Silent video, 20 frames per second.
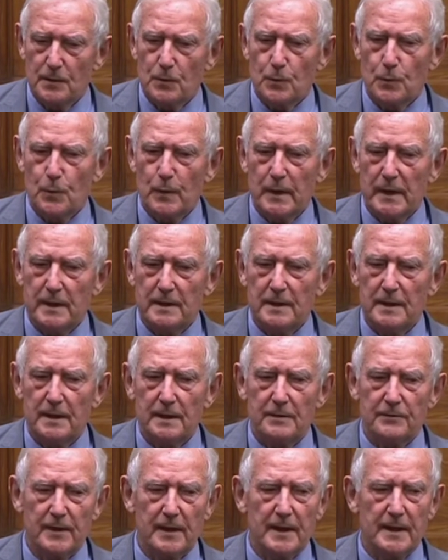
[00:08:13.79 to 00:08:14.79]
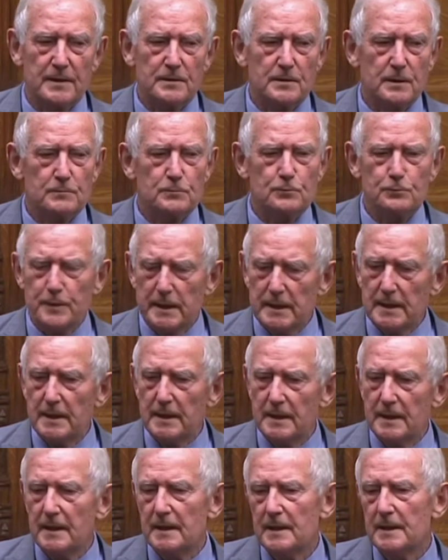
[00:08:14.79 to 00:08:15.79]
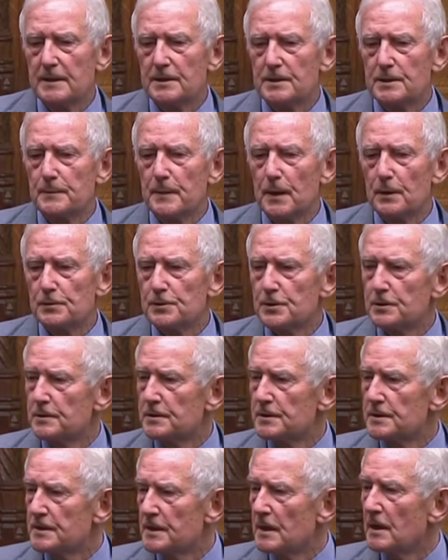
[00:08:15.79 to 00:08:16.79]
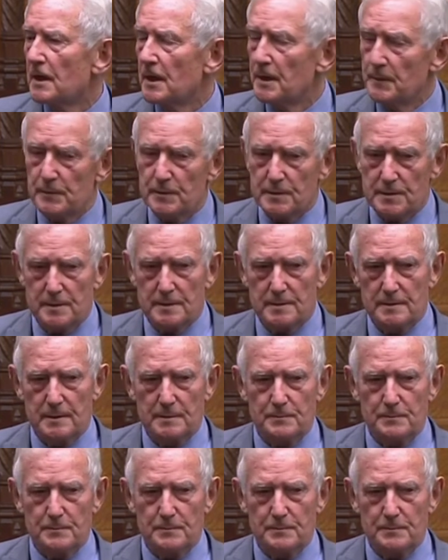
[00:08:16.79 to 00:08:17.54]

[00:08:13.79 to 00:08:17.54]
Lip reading: we have had really tumultuous times,